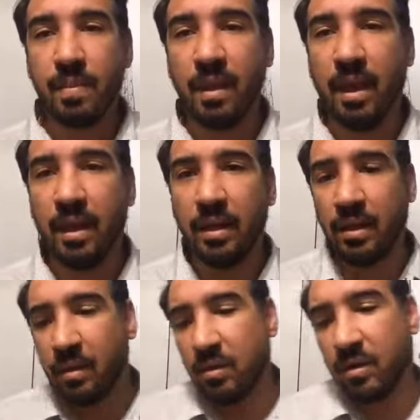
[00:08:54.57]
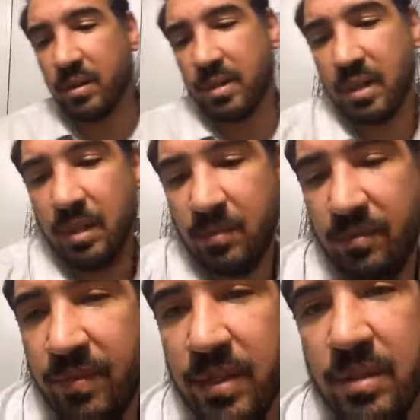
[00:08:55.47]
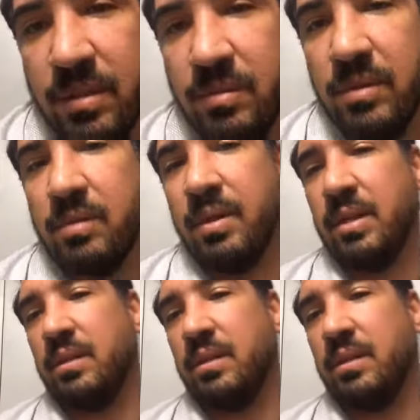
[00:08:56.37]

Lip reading: And hold on a second, let me fix this really quick.